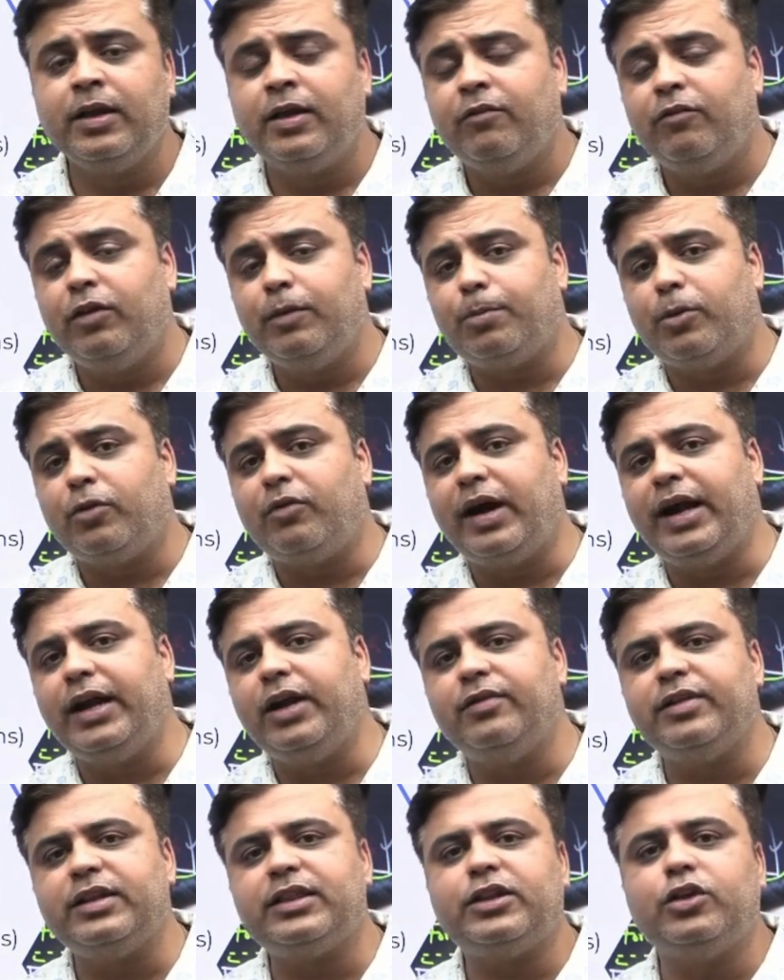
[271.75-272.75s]
We provide you
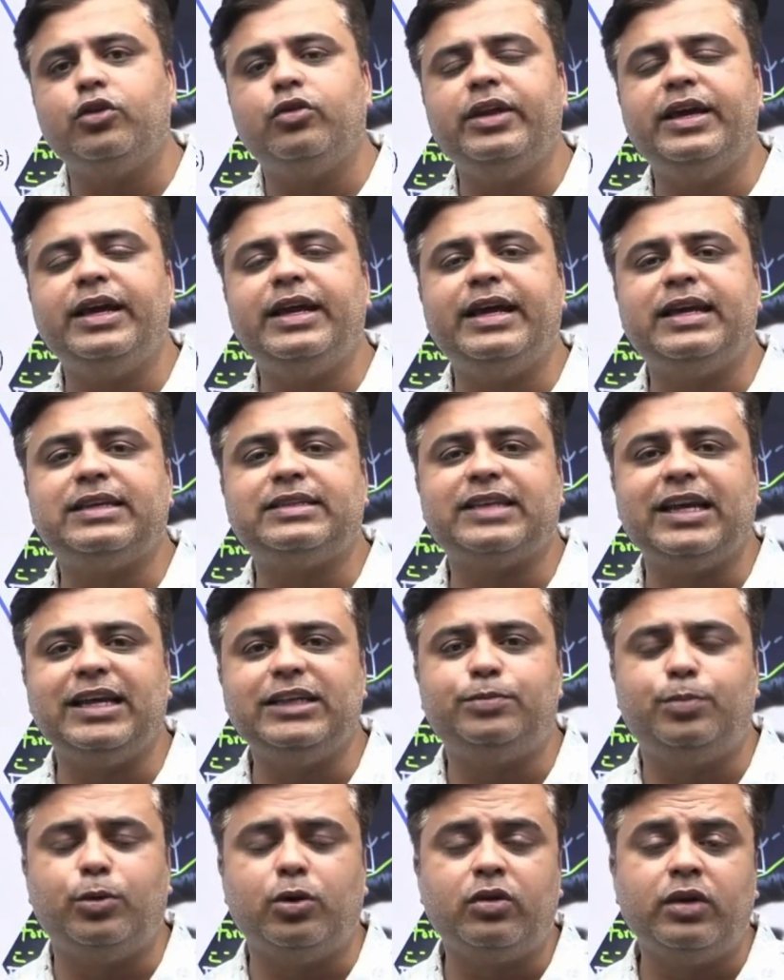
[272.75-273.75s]
with theory and exercise
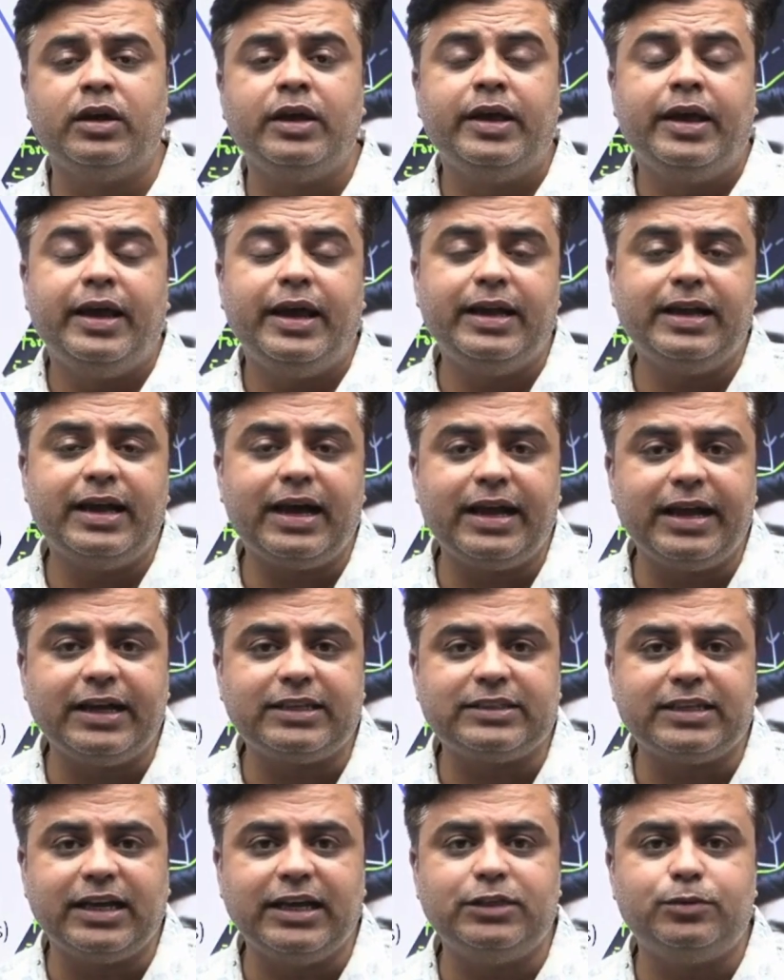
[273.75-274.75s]
book. In our
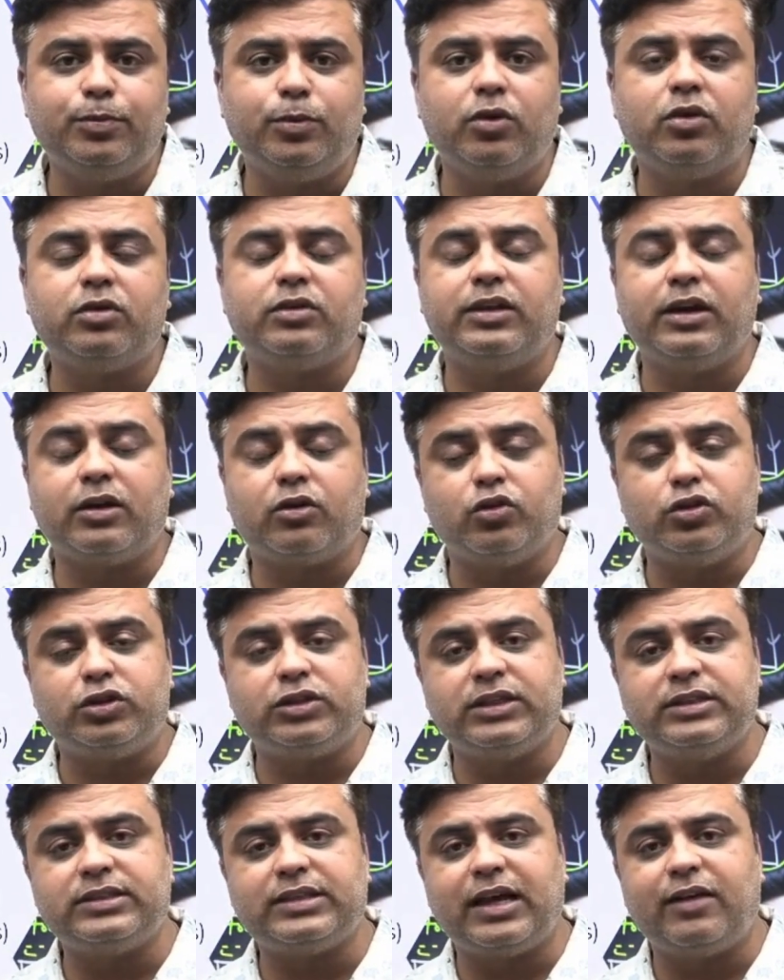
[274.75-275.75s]
exercise book, the
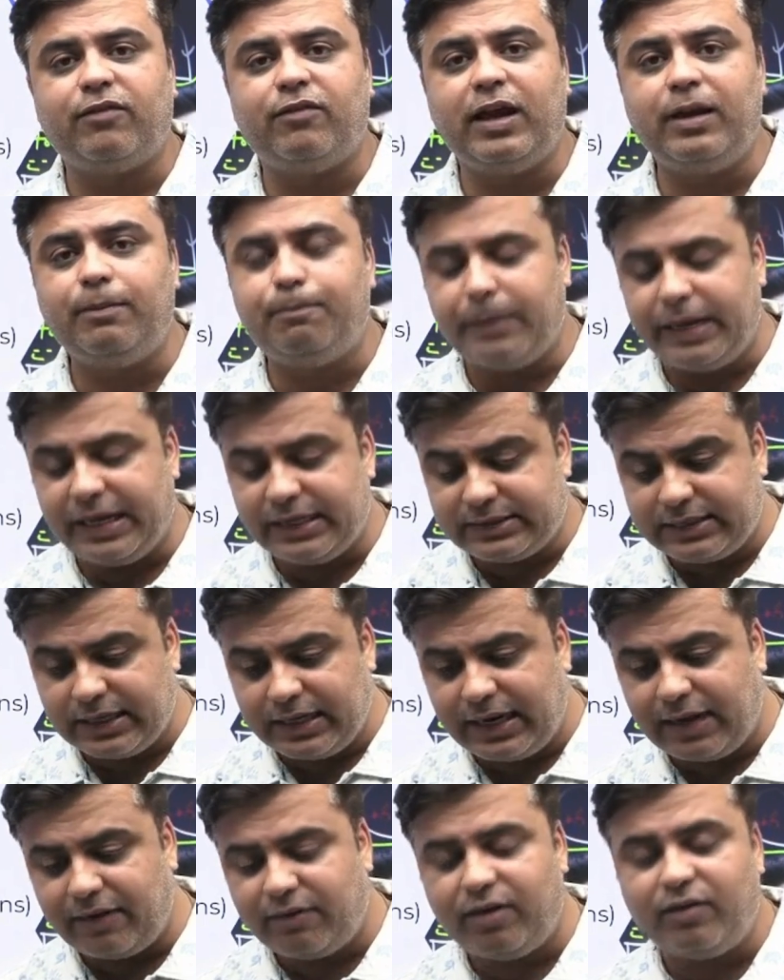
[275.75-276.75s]
questions are well placed in
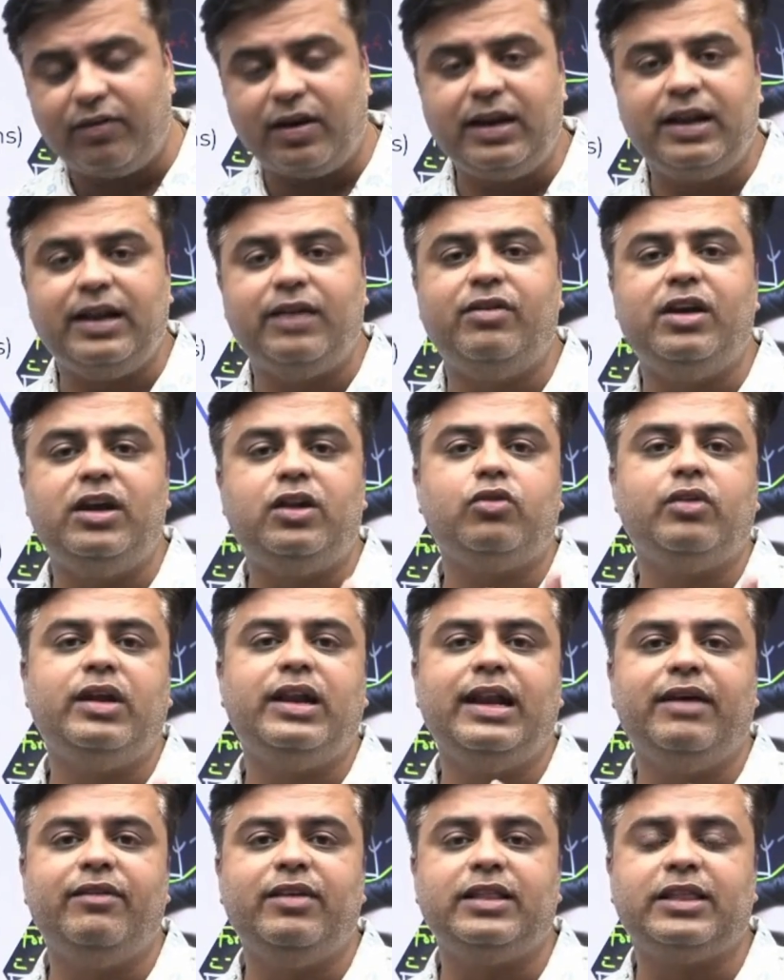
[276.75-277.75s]
level 1, level 2 and
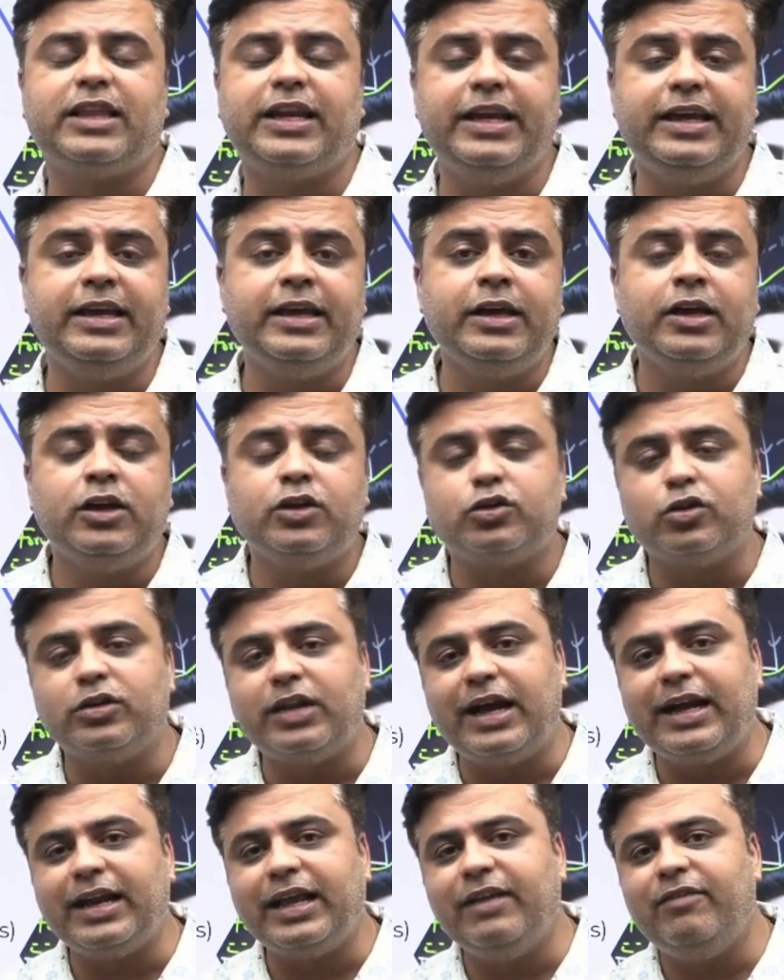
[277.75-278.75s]
level 3 so
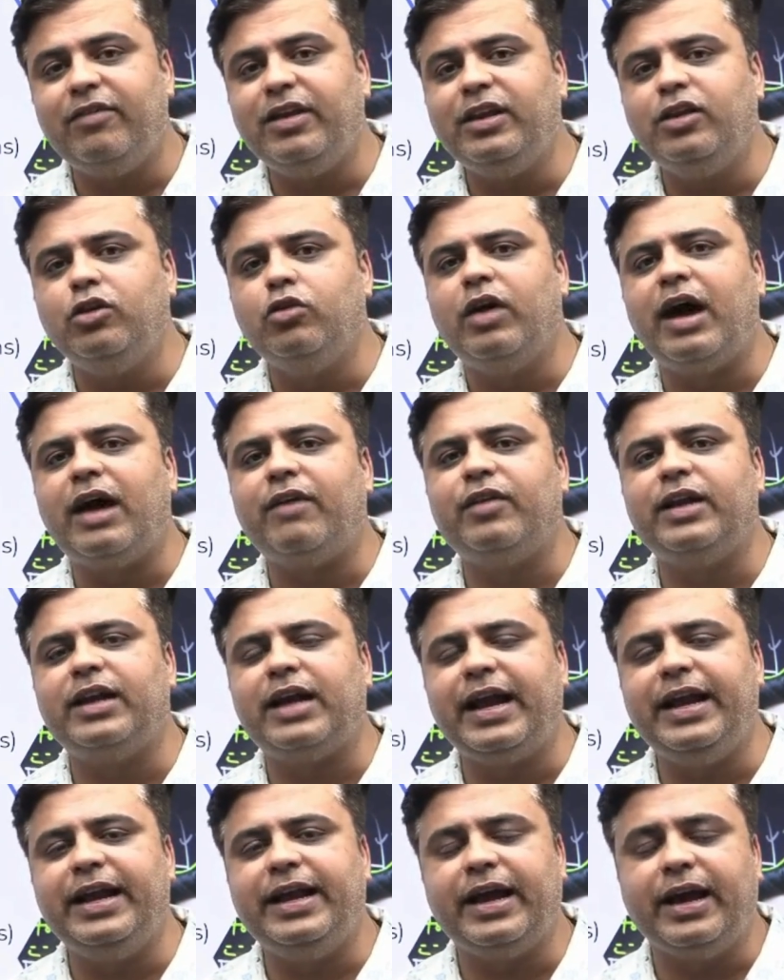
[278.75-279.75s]
that even you have an
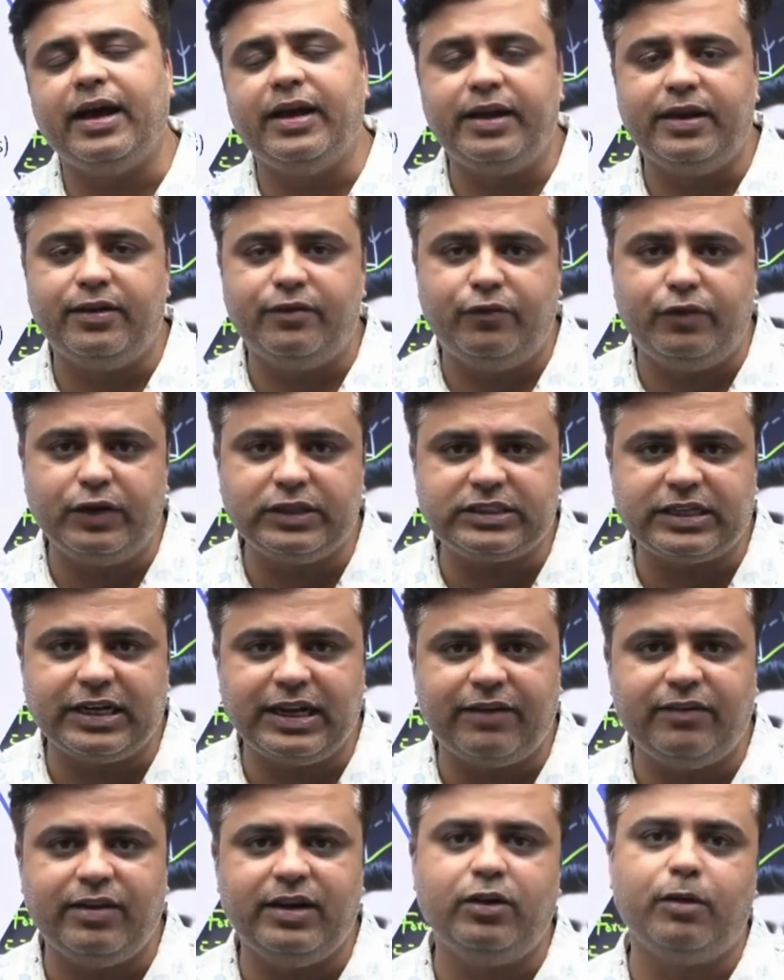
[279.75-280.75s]
idea in which
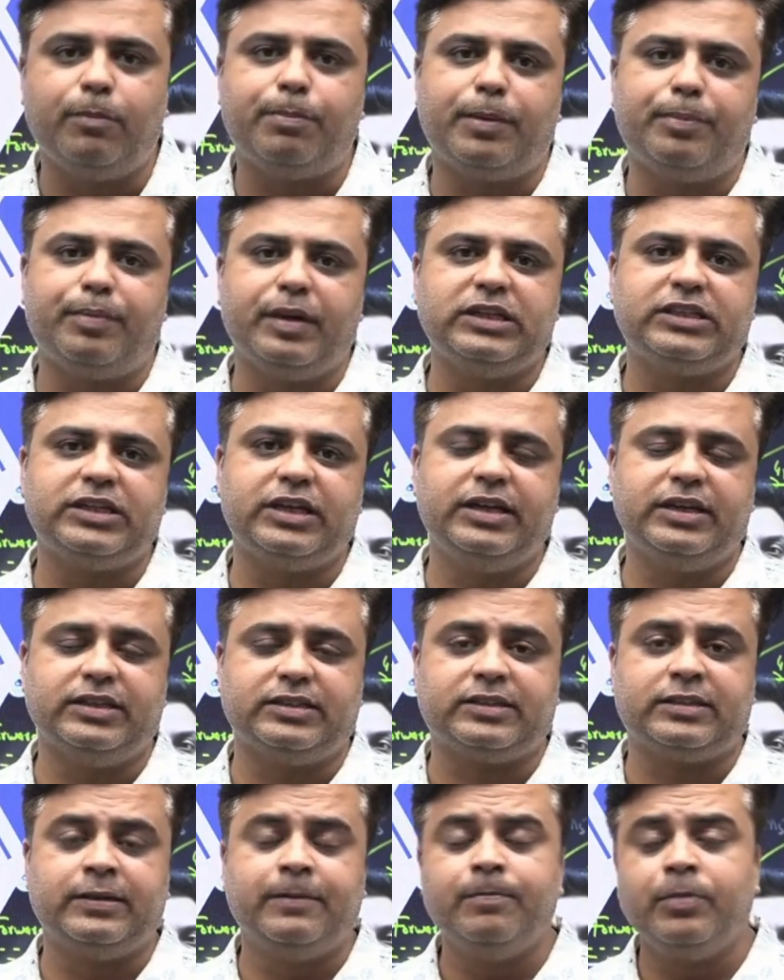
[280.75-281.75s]
level your preparation is.